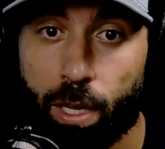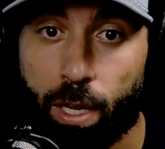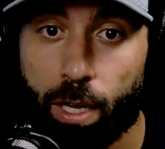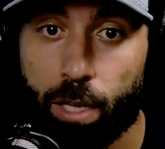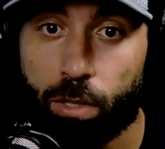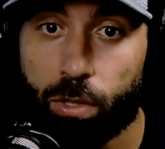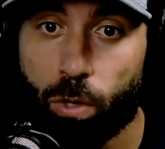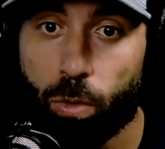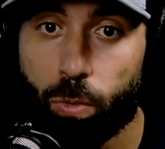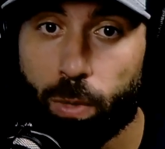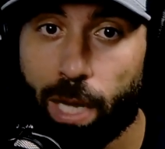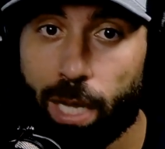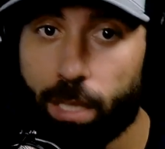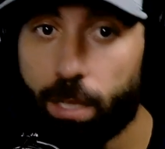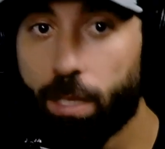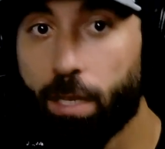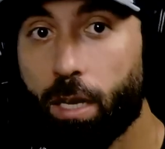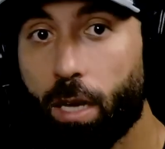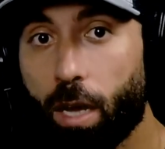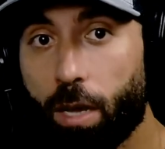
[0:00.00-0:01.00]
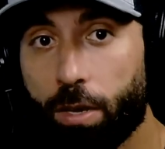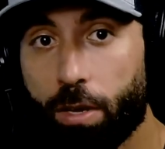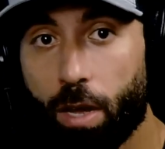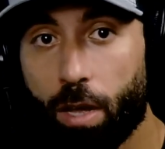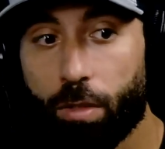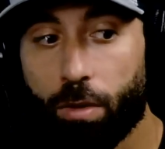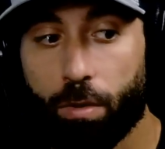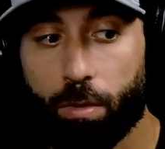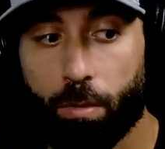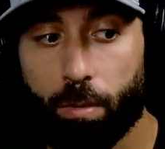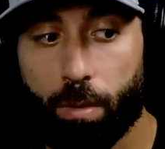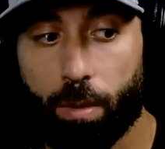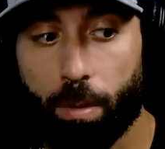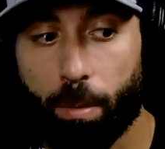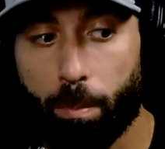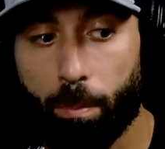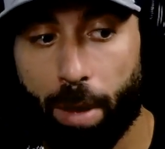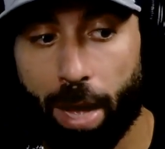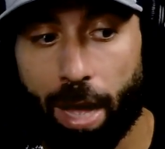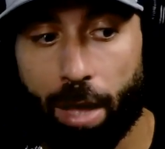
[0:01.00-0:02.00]
And so that's another
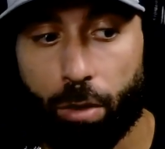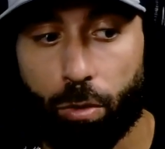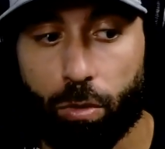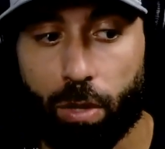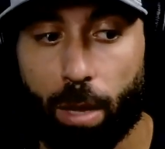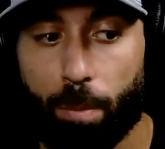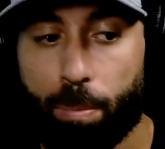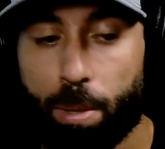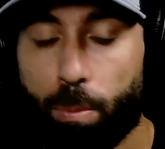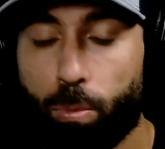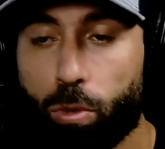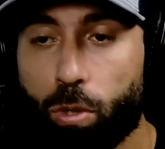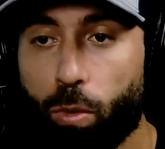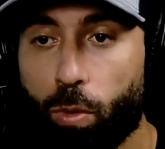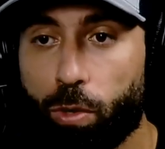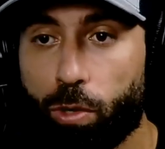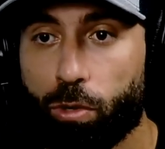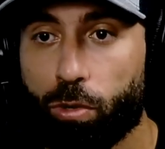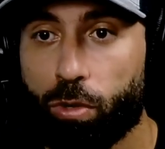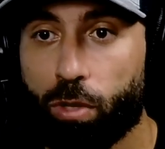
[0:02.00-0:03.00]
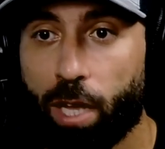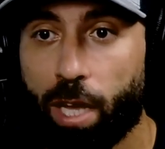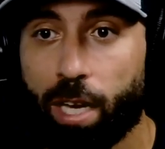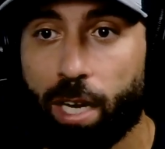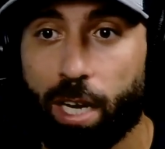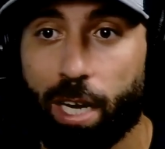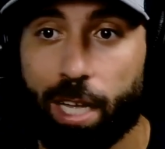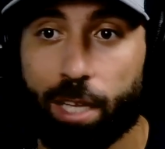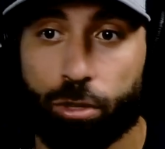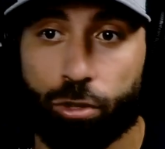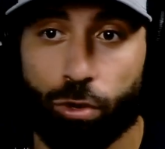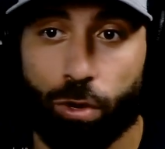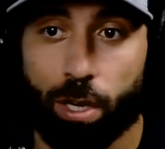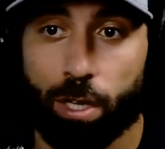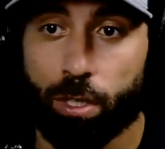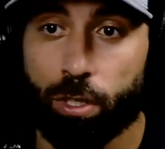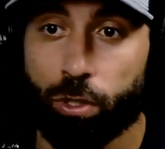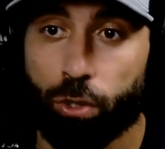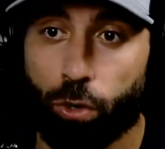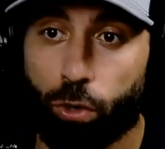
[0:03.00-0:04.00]
battle that people don't understand unless they're
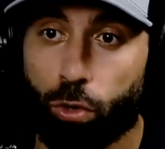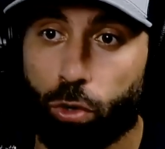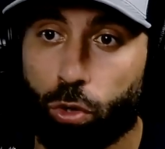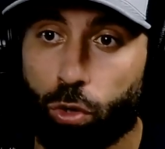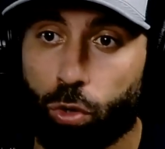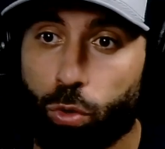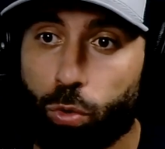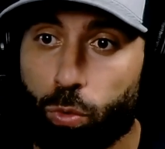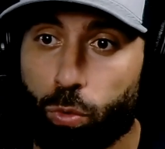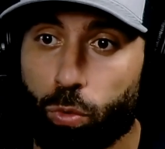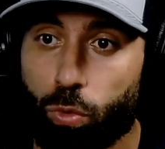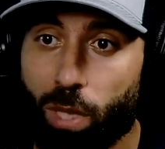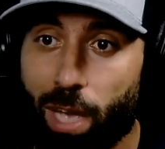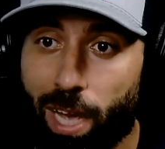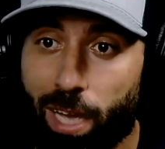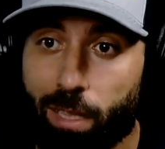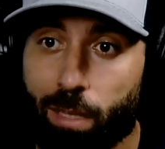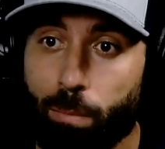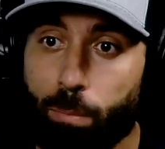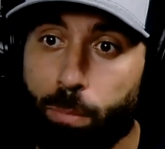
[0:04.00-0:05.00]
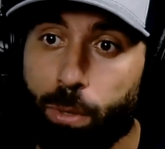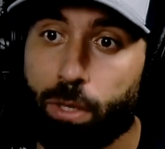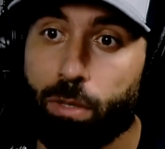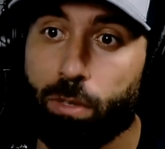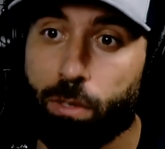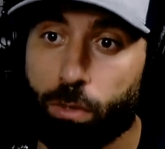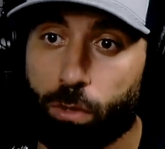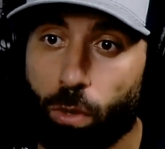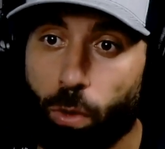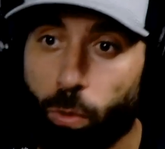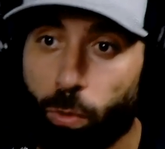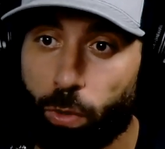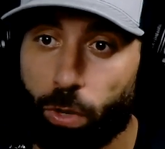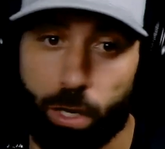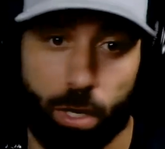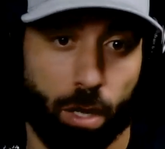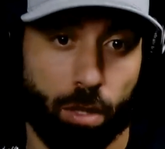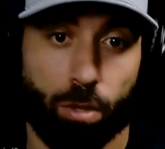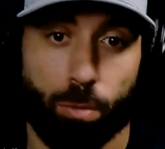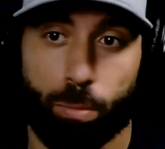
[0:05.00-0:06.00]
in your shoes as a business owner,
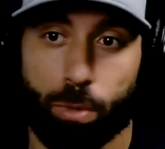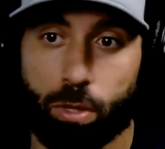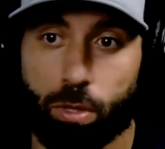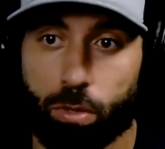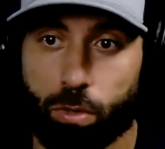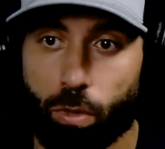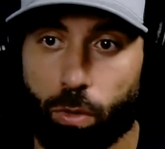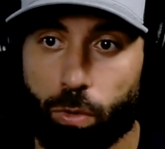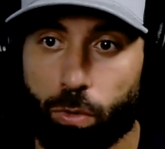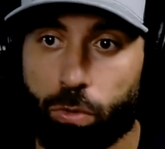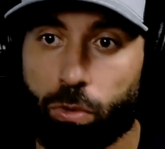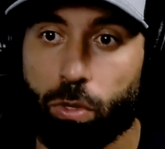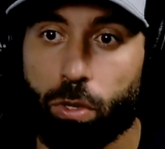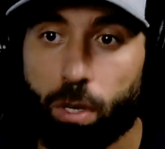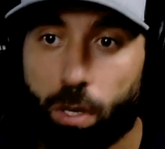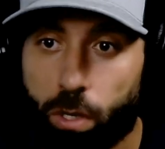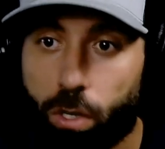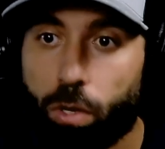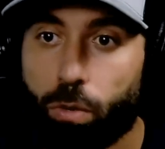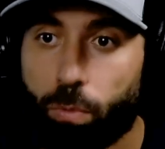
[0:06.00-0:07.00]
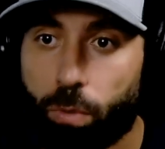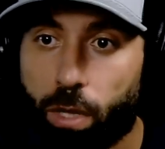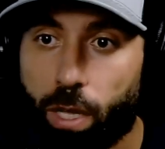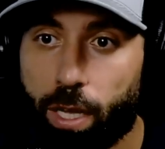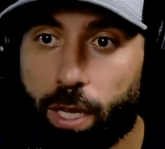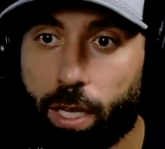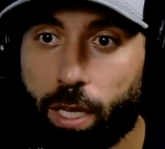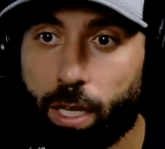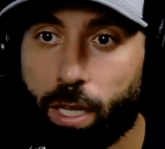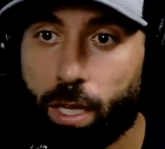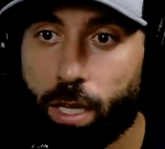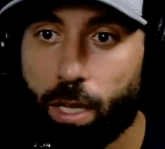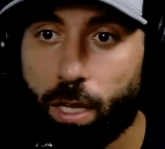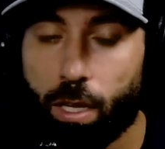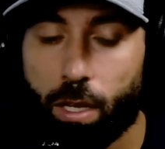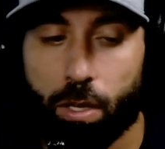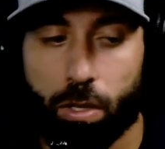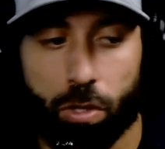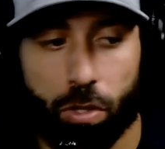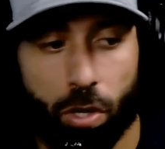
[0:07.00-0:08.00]
and other business owners can relate,
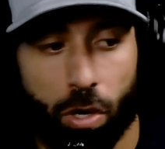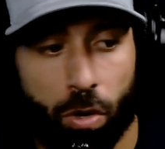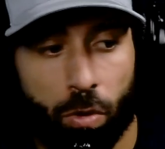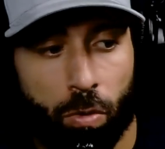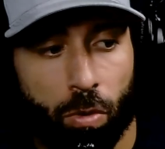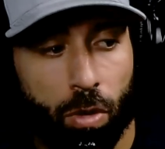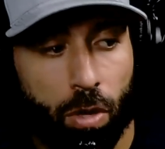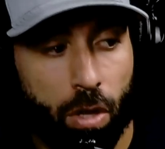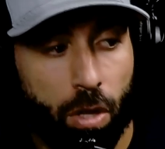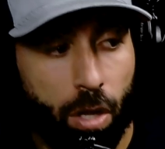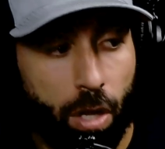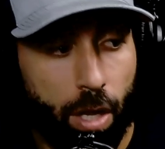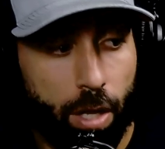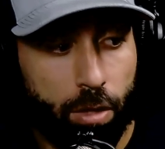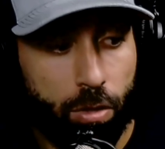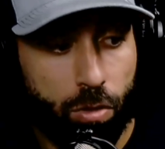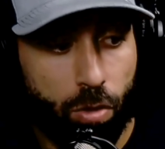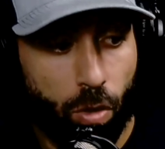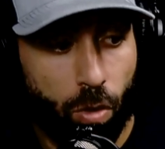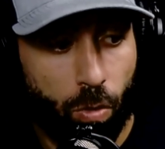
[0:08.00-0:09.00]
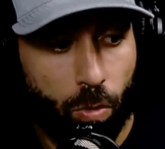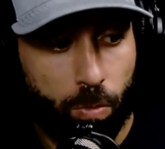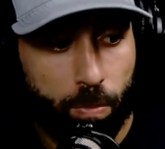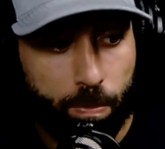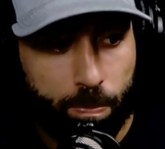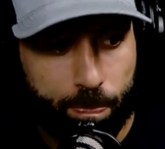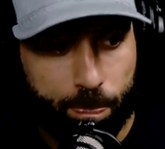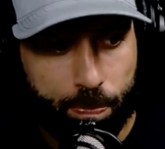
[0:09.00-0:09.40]
you know? And so